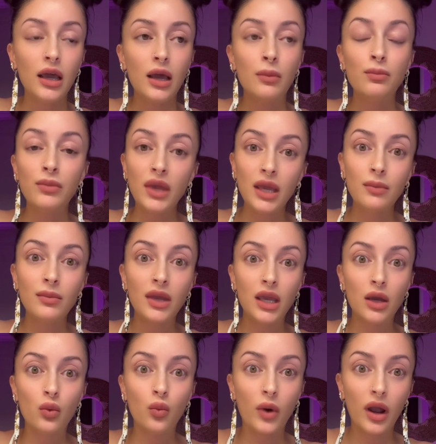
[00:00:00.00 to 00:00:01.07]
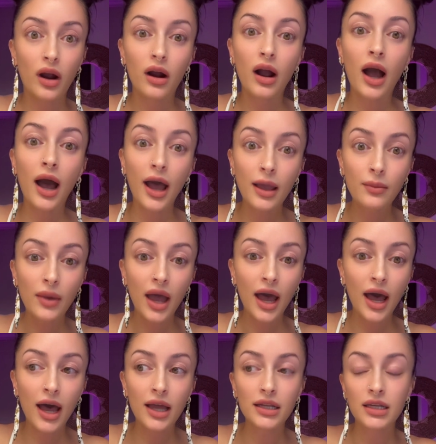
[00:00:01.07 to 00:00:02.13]
meet me where I'm
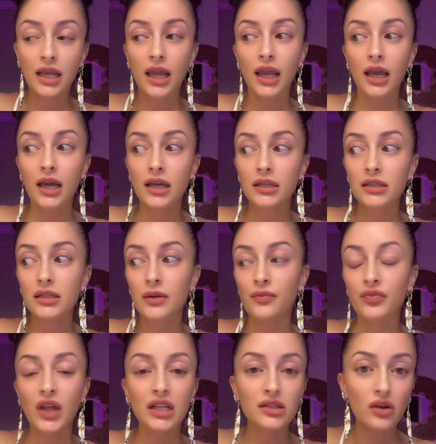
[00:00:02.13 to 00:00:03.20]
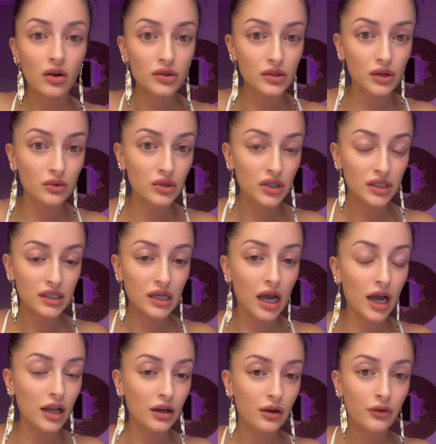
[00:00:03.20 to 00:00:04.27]
at, and that's also just
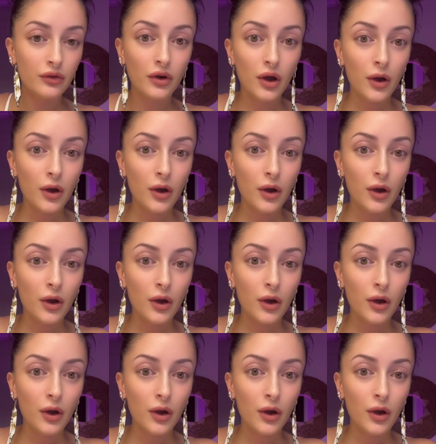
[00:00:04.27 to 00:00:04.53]
kind of